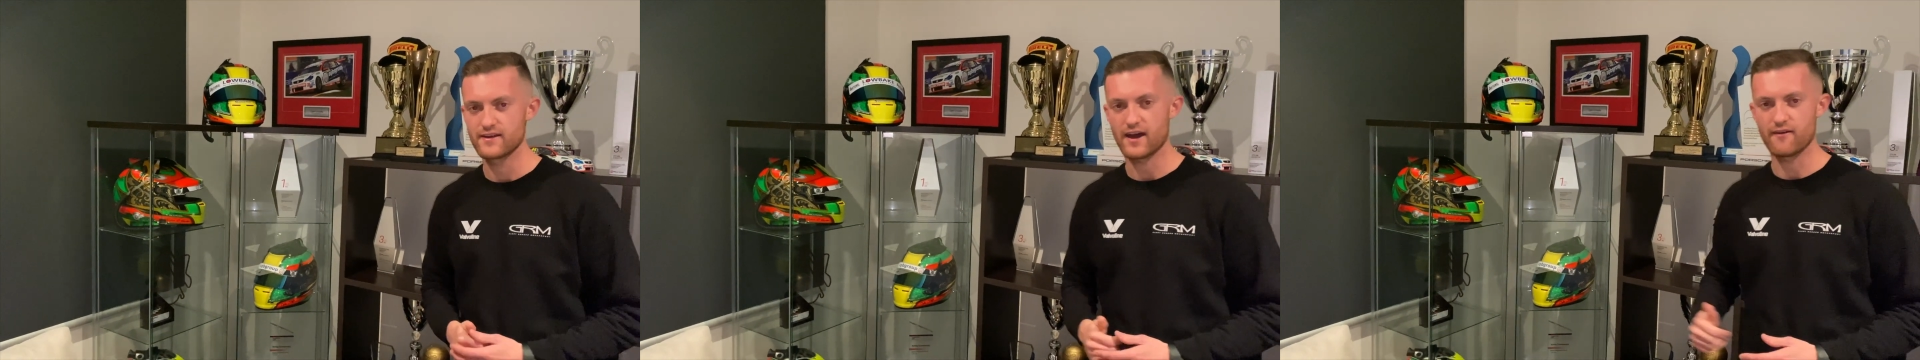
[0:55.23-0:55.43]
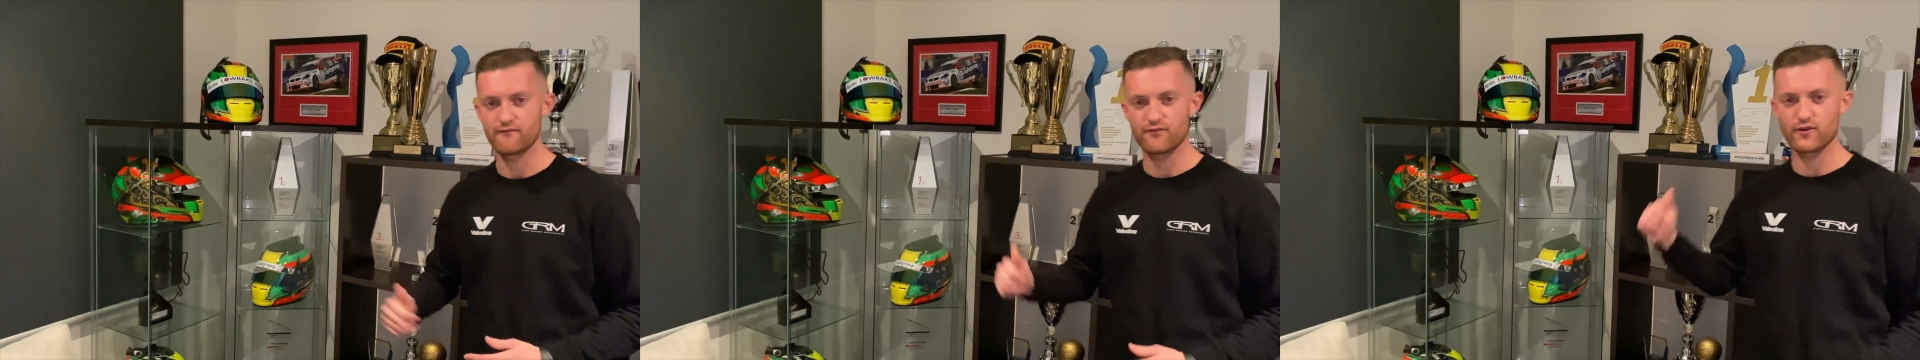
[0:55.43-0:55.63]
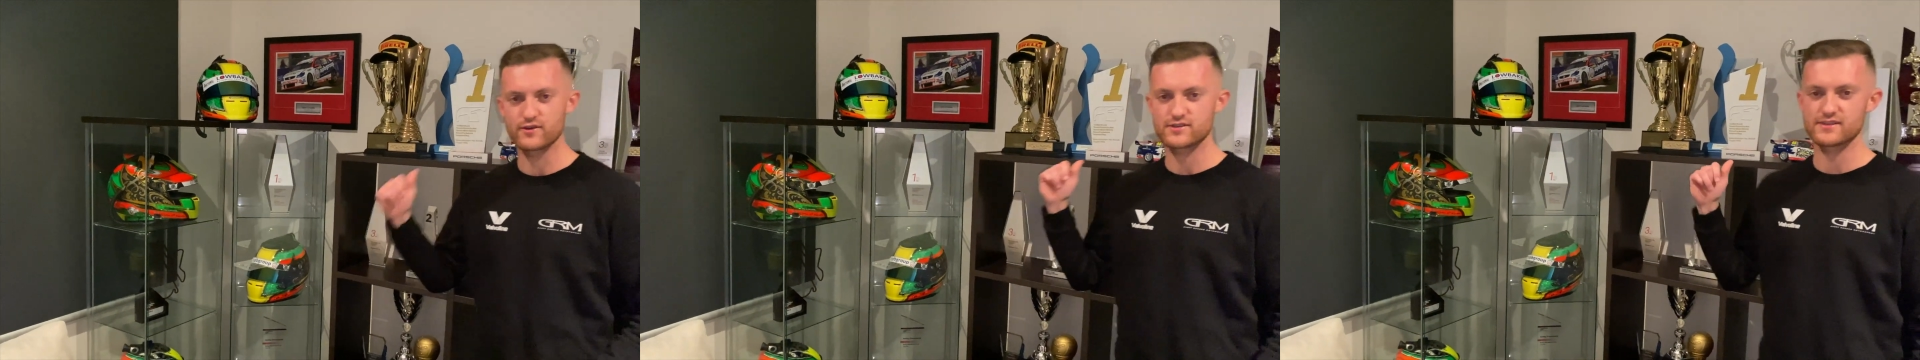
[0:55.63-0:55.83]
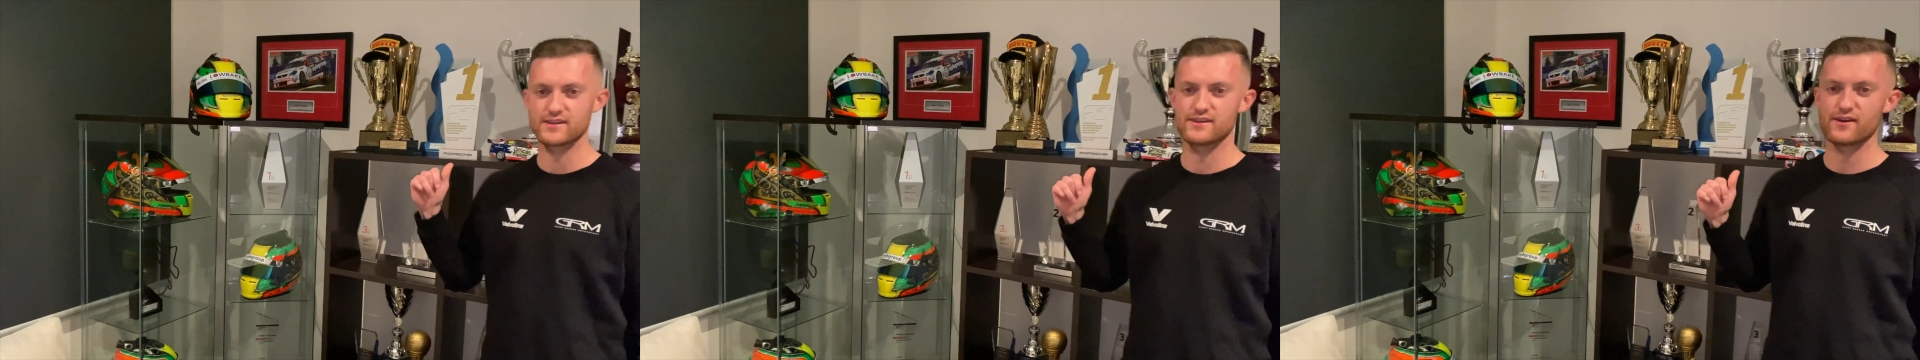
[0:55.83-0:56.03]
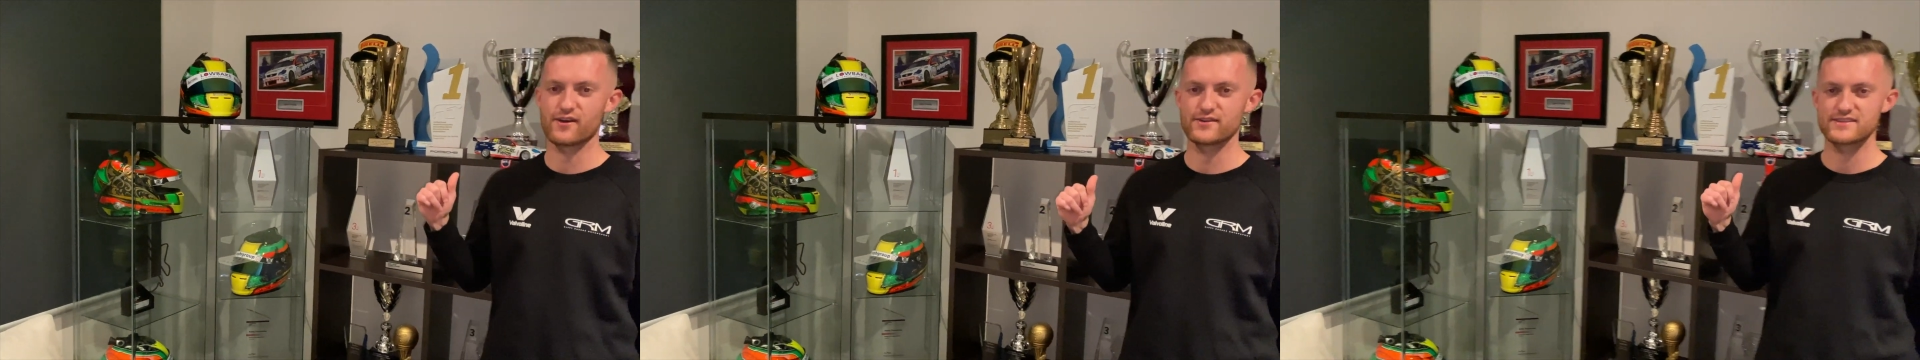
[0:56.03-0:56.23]

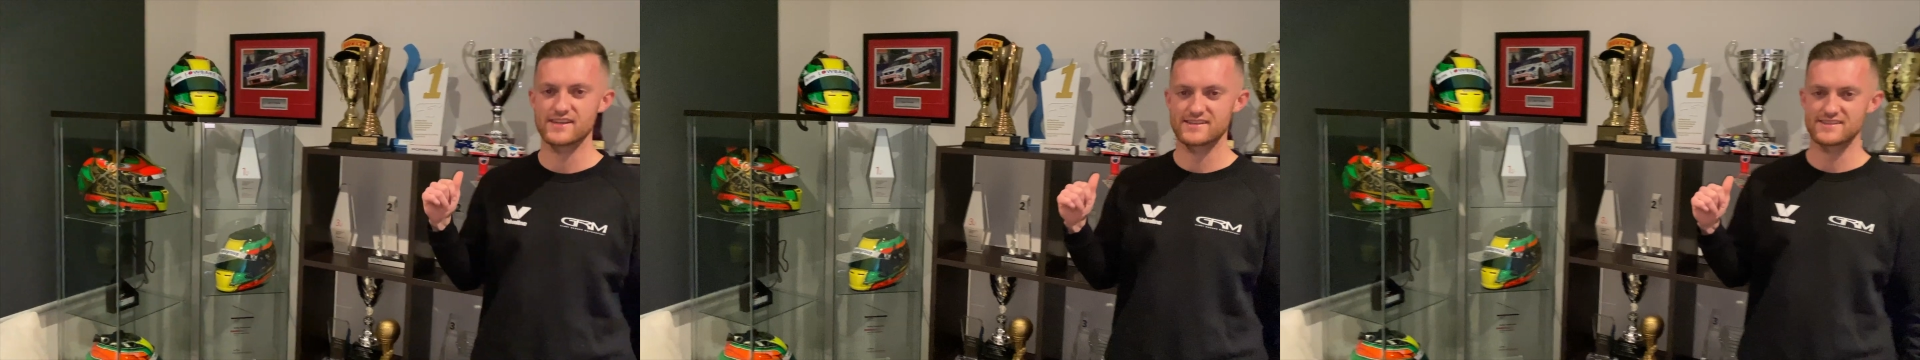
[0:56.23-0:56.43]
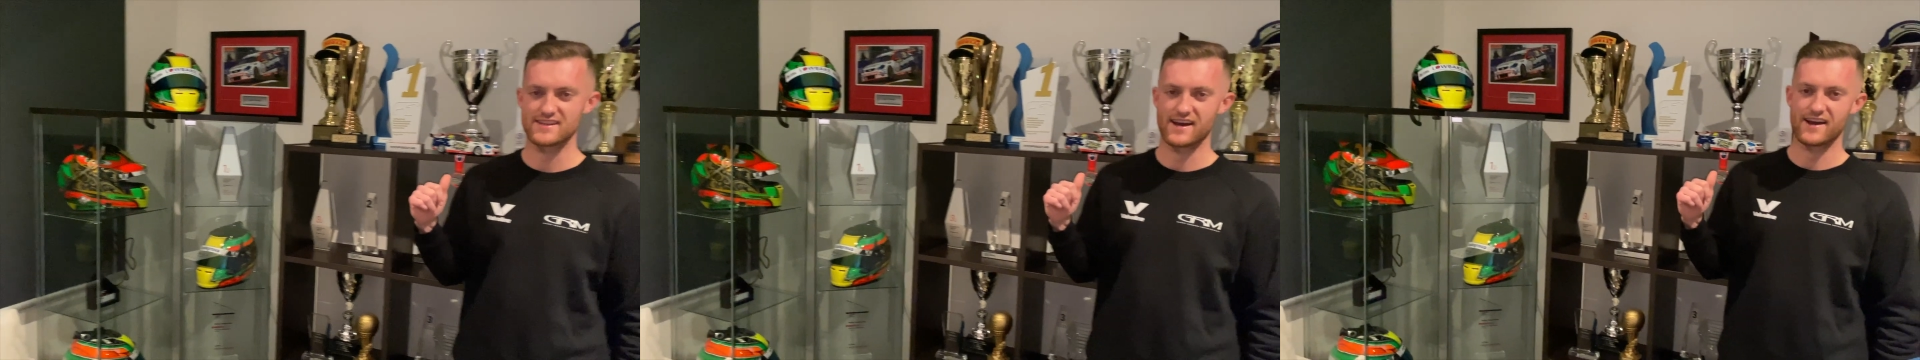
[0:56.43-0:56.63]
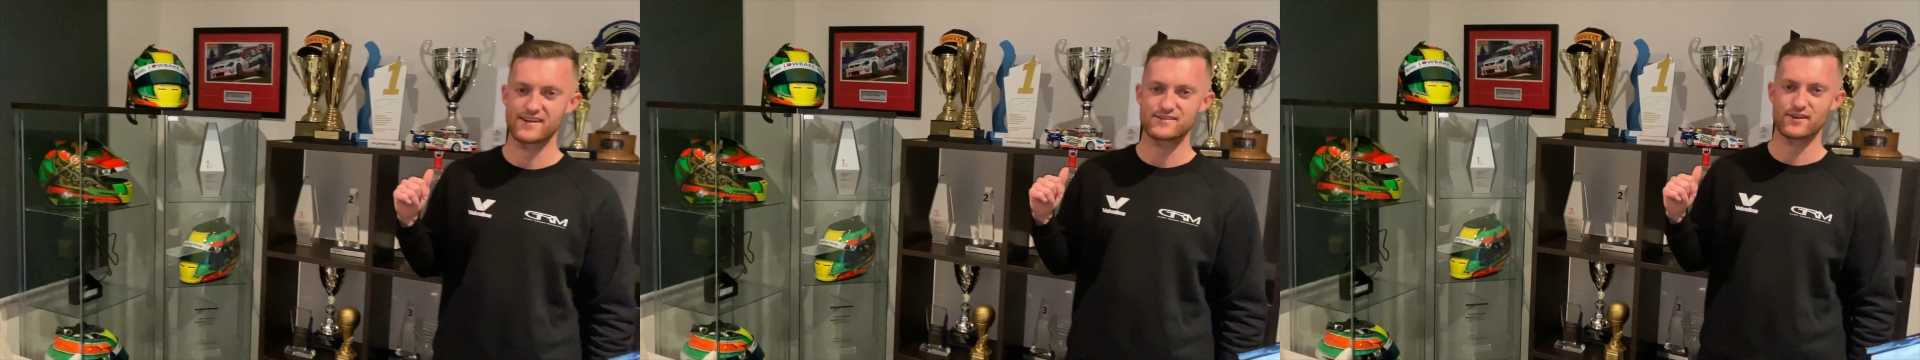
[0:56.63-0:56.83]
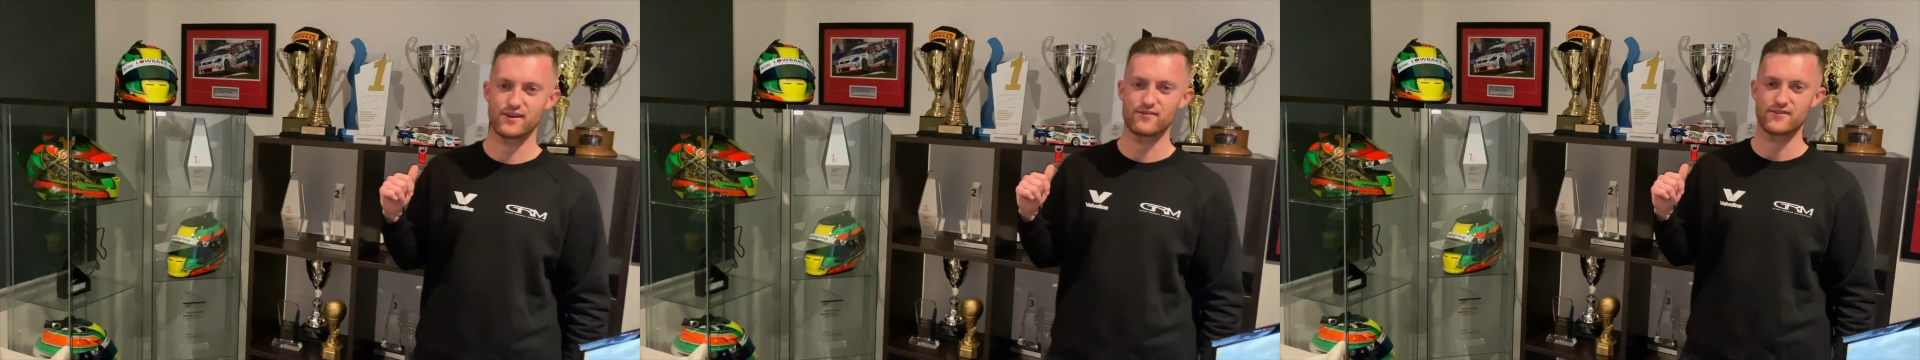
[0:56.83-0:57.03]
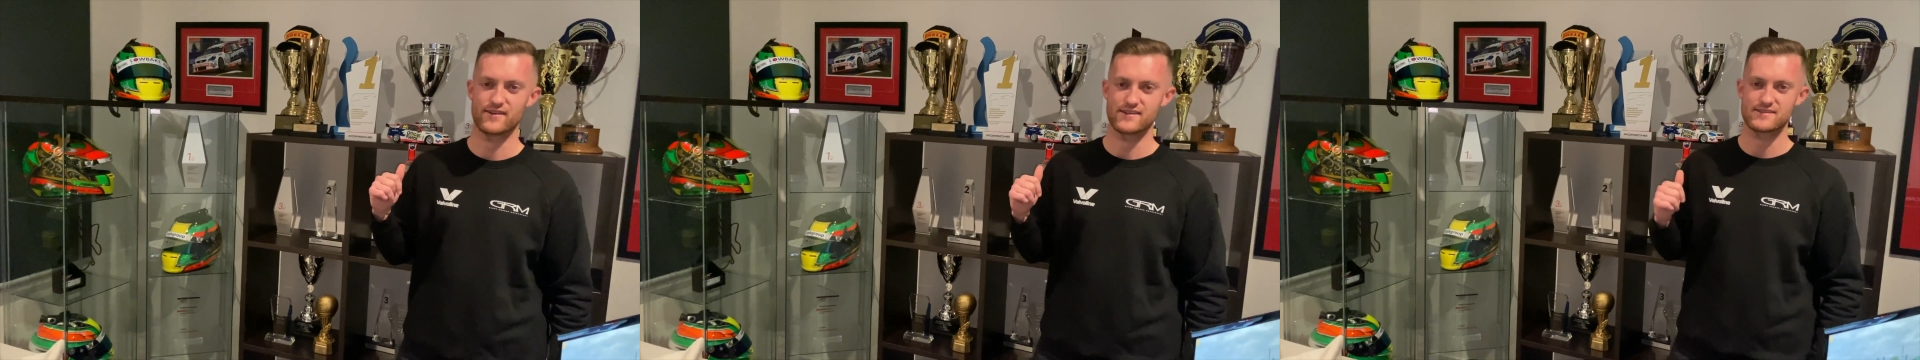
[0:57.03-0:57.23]
Unfortunately, no TCR
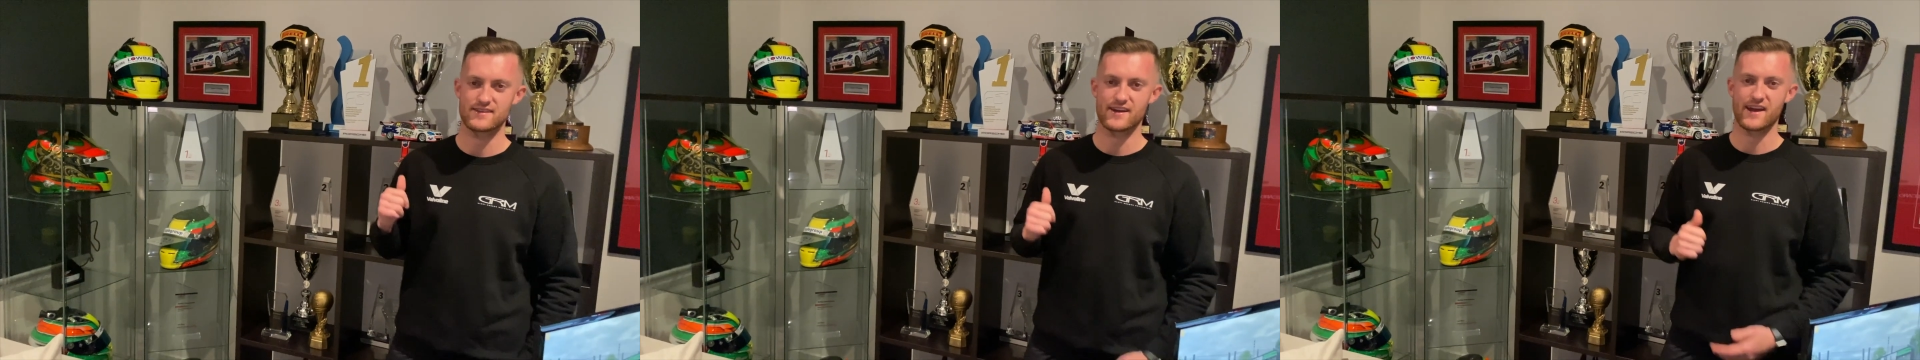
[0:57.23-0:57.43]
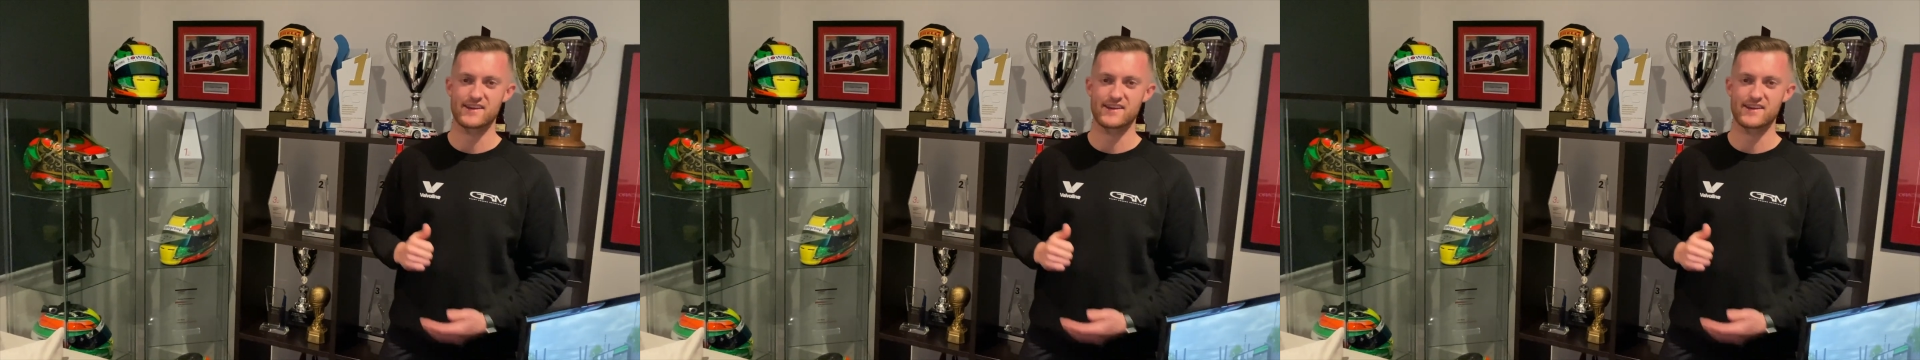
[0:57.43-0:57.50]
trophies.